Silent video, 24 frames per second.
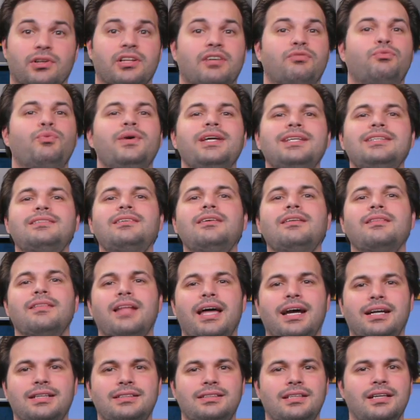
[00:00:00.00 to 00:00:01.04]
If we
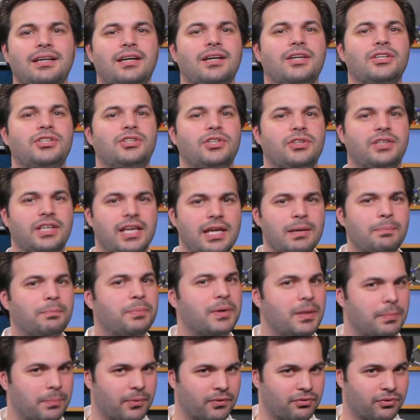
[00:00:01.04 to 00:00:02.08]
select to keep
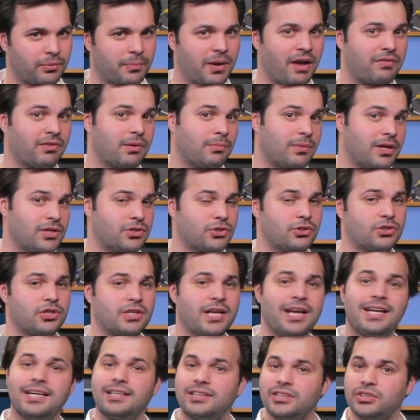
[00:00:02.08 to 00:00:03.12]
people from having major
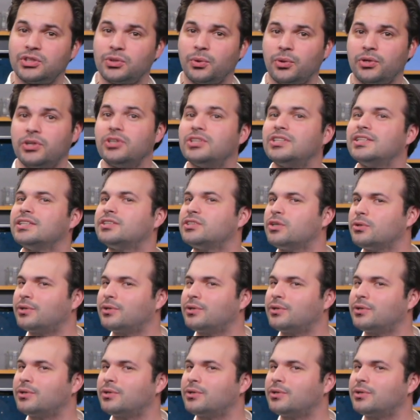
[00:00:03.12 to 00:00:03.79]
genetic disorders, it's